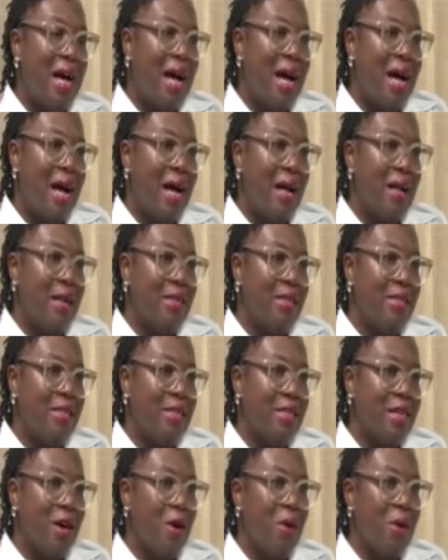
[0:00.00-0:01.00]
And
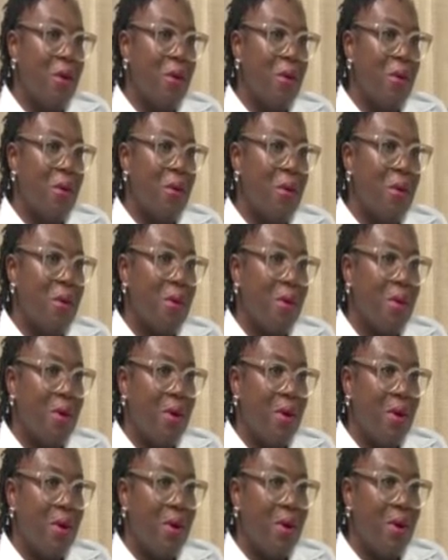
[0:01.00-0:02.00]
so,
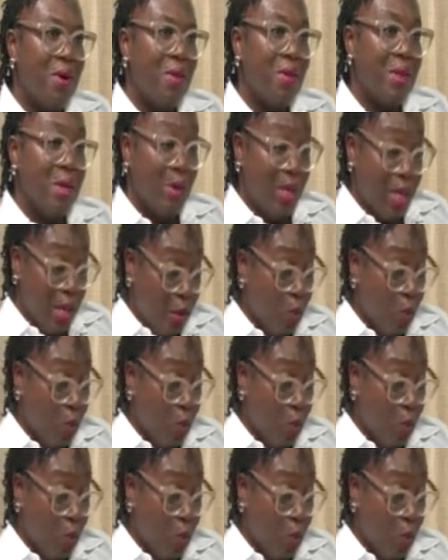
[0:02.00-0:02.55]
which